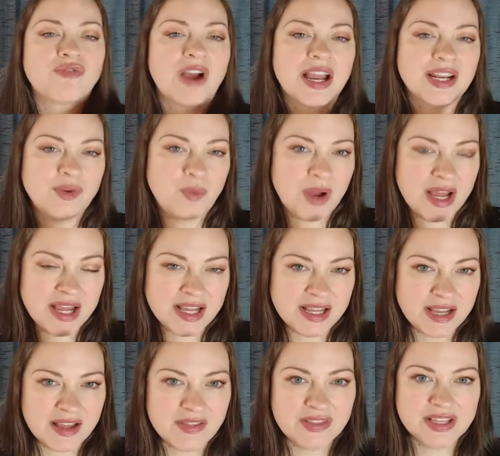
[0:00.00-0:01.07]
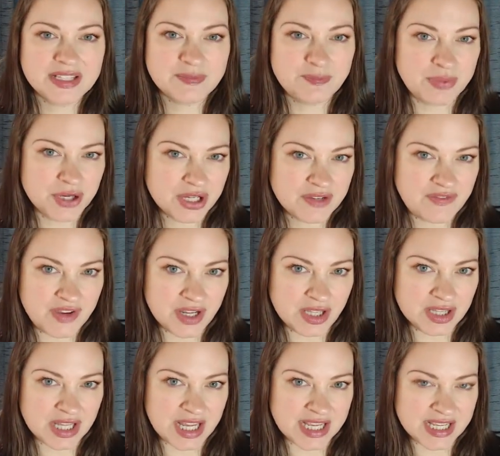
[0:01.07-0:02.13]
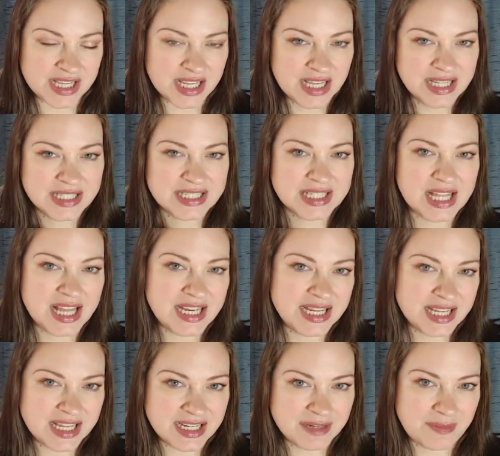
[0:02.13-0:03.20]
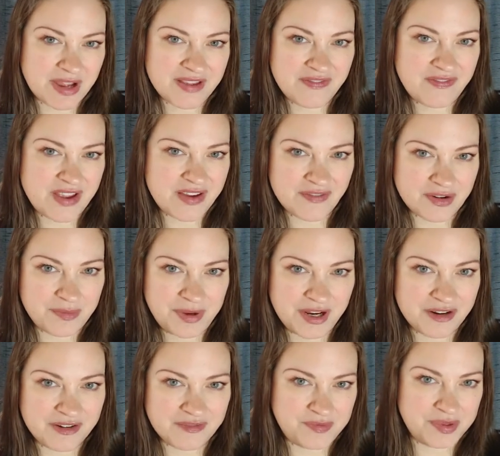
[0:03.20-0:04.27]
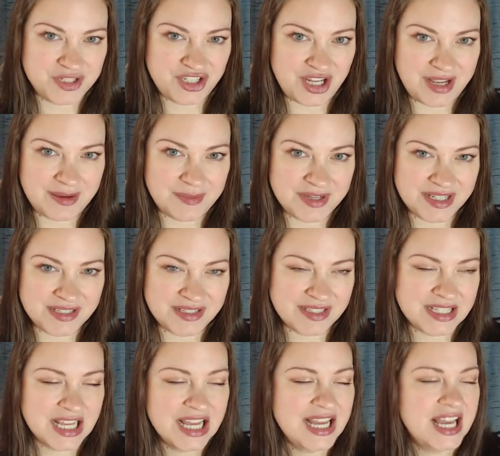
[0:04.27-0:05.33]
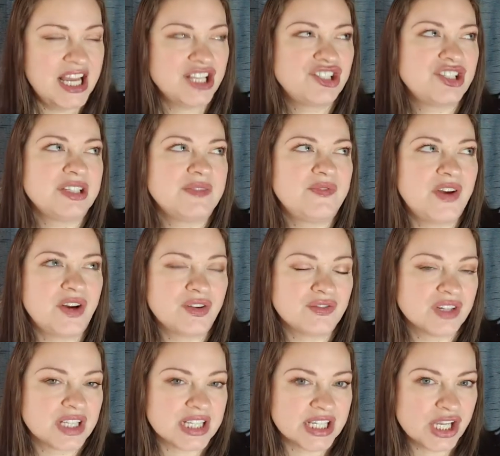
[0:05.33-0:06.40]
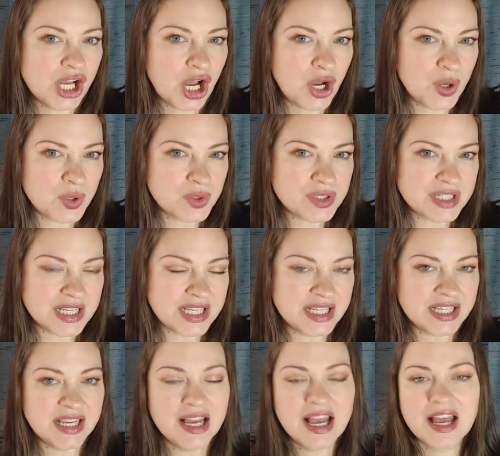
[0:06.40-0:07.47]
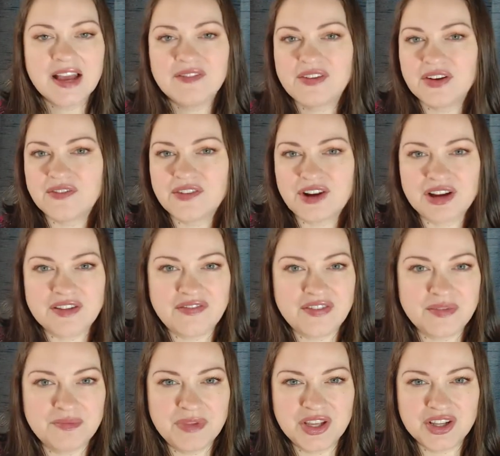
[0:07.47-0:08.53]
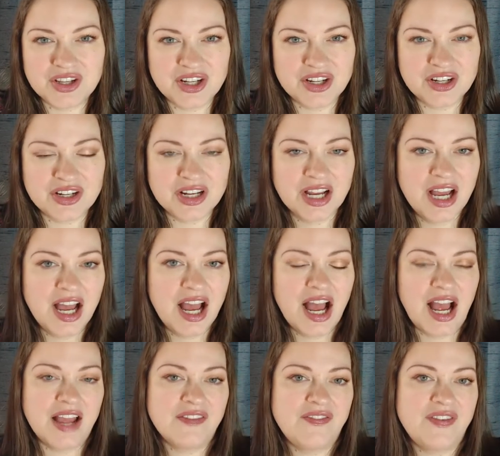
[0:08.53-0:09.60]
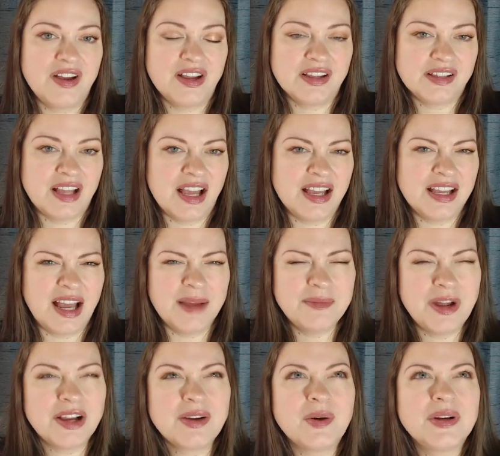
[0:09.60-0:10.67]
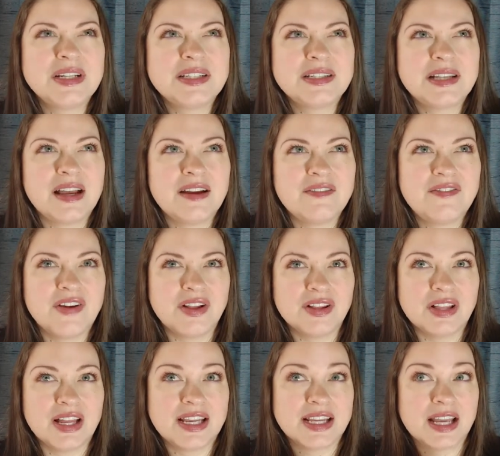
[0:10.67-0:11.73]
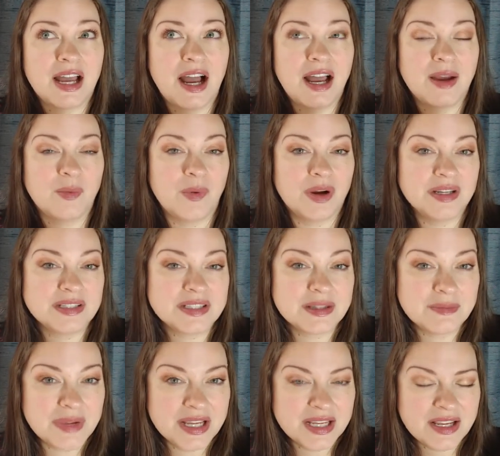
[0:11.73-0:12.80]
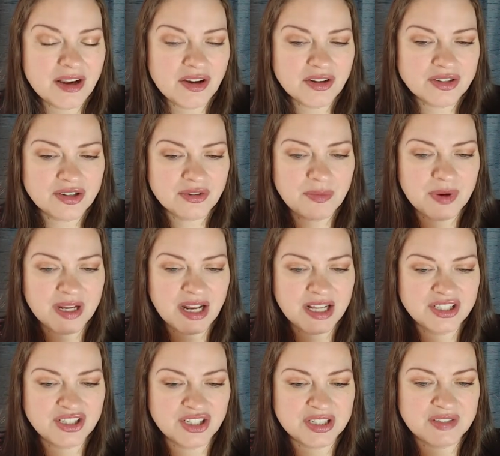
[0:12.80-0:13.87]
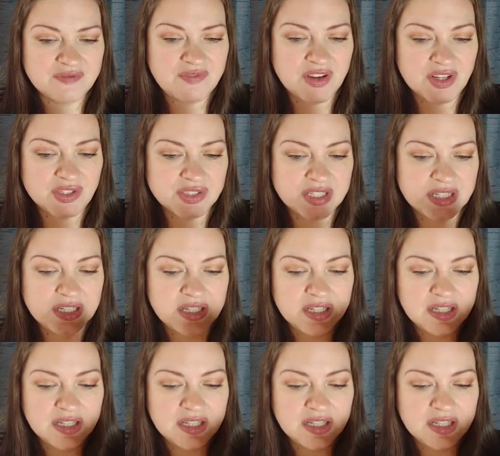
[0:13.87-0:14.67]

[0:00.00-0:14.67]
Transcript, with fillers: Right away, this book felt like sliding into my favorite pair of pajamas. It just felt really cozy, felt very familiar. I felt, I'm not going to say I felt like I was the main character, but I just felt